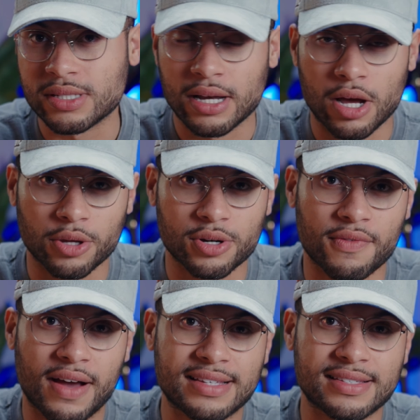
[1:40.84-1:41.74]
and other
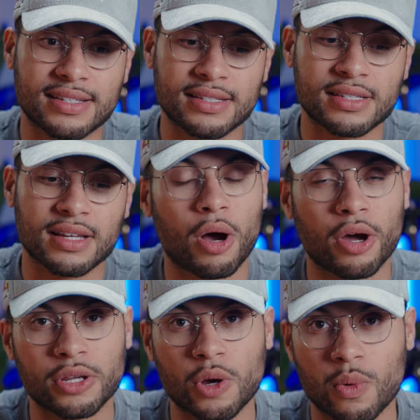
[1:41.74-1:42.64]
devices
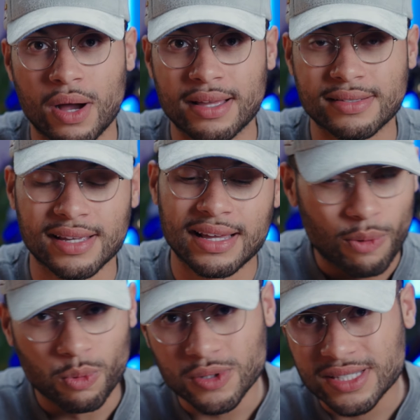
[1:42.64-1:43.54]
audio-wise. I
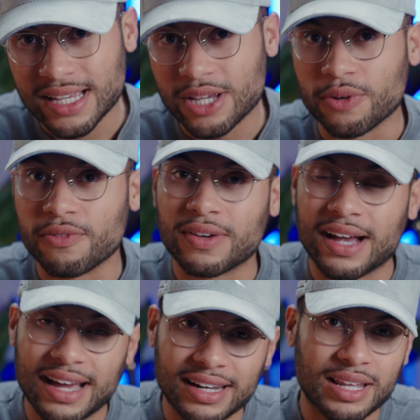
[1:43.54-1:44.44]
will say you're
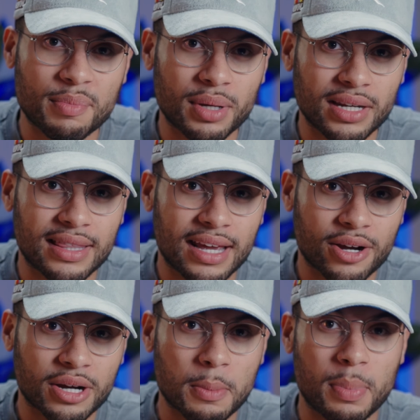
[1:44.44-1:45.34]
kind of limited
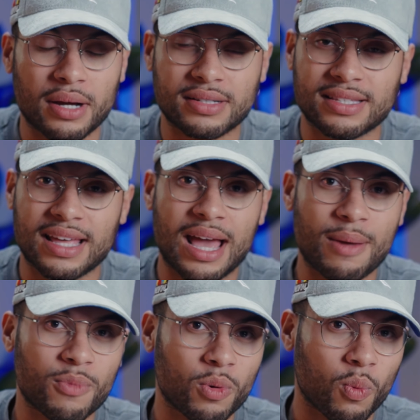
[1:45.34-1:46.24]
there compared to the
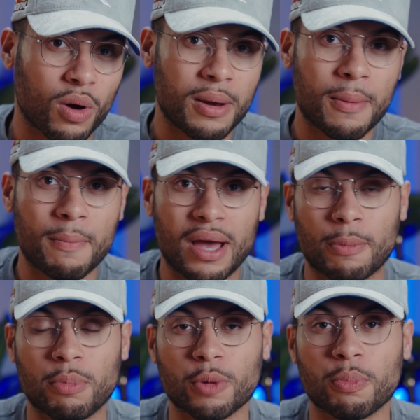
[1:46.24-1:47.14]
M1
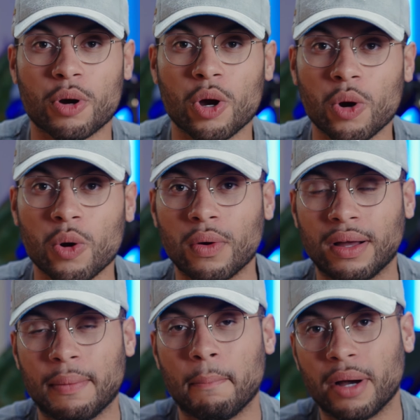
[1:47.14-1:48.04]
MacBook Pro,
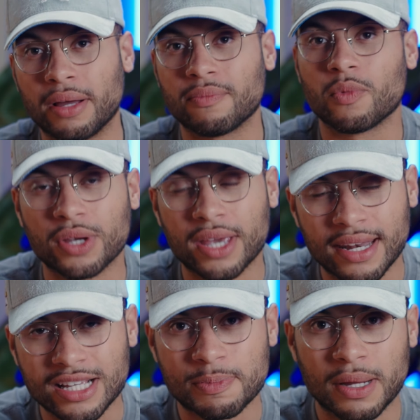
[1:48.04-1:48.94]
but you can't
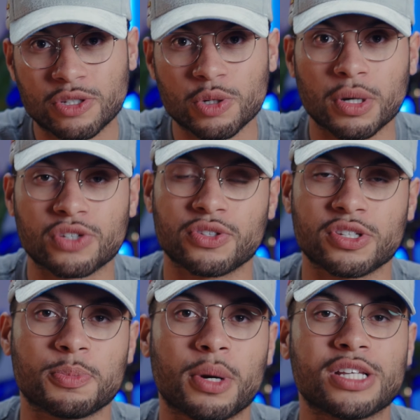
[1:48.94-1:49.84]
expect too much for
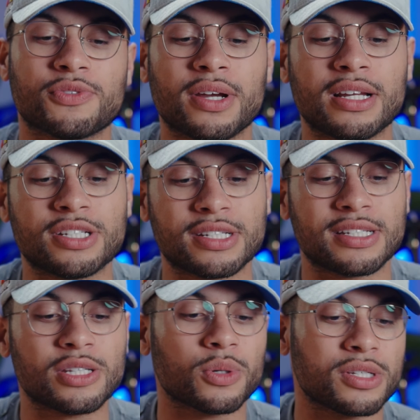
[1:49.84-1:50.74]
this price range. It's
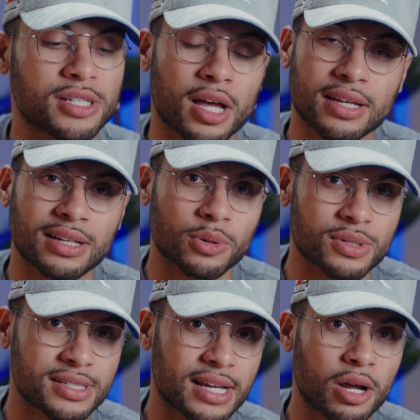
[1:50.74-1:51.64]
still a solid little
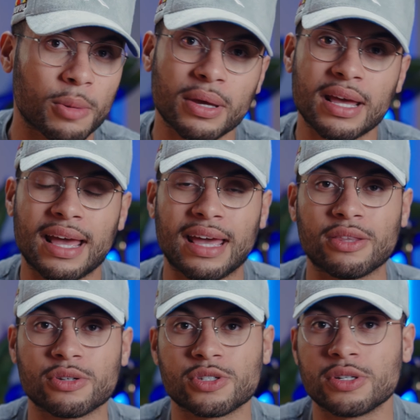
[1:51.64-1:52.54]
setup, and
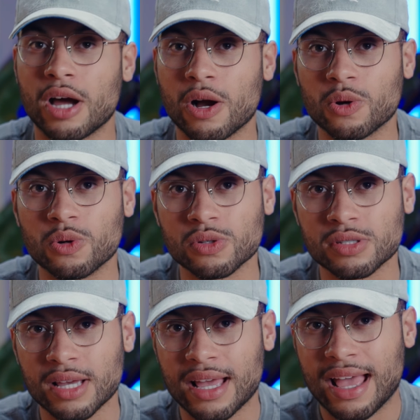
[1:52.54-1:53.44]
there's the
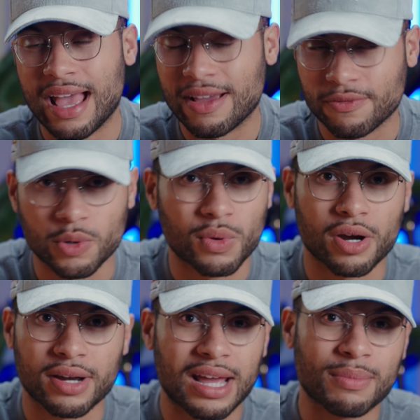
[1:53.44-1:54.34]
dongles everywhere
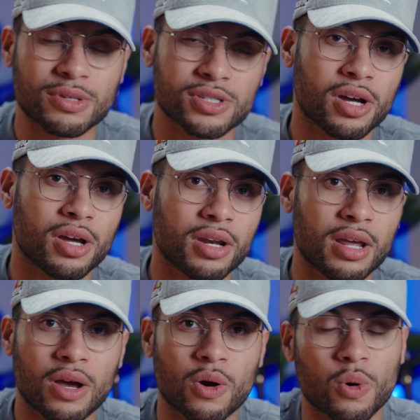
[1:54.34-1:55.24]
on Amazon
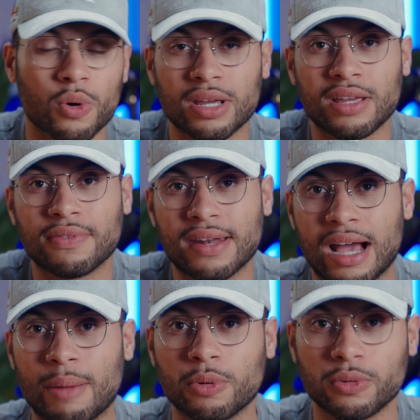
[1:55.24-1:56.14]
or even
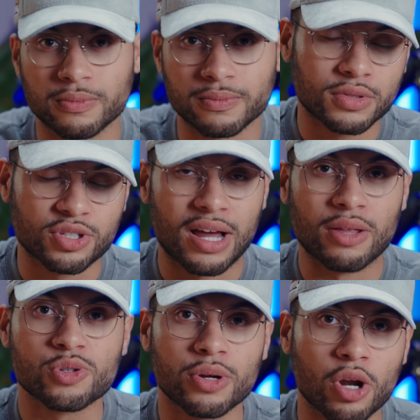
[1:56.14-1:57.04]
Apple. So now
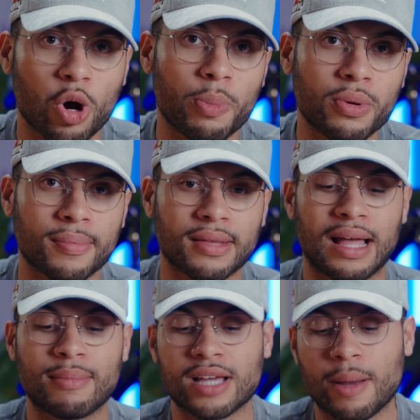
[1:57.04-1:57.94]
let's go ahead and open up the
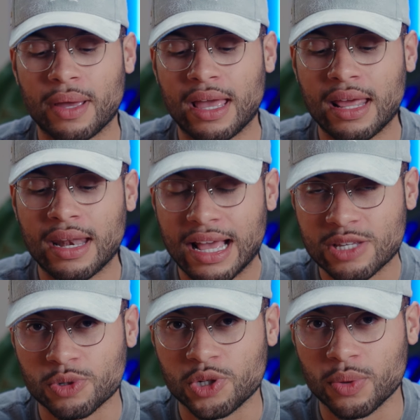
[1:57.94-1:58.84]
laptop, and as
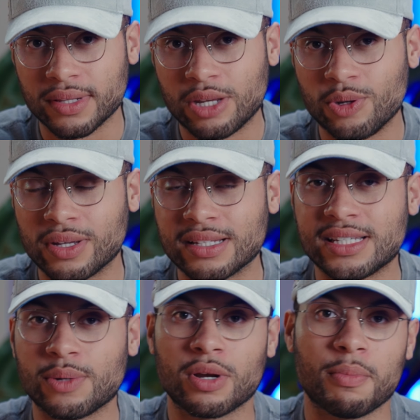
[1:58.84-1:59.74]
we're doing that, you can
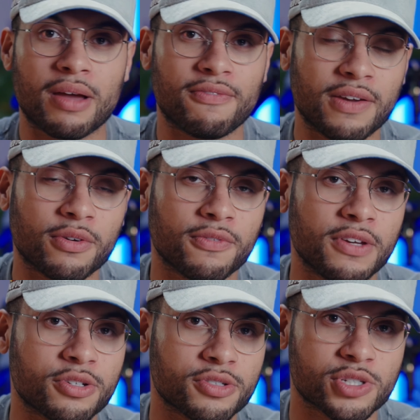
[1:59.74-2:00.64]
see one of my favorite
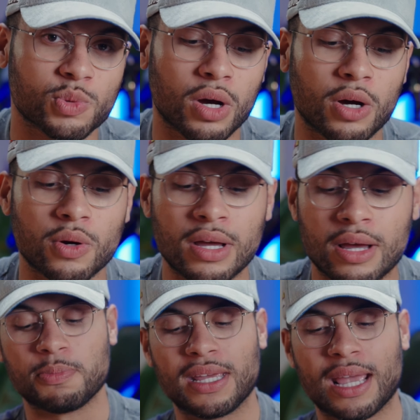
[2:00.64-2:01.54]
features as well,
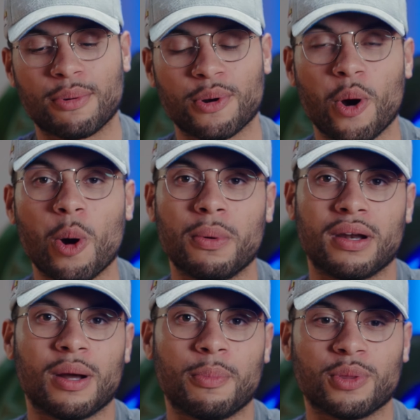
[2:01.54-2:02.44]
being able to open it
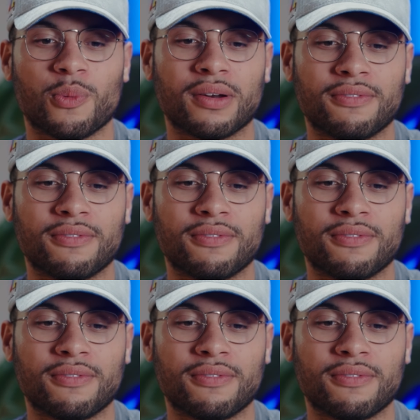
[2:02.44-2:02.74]
up with one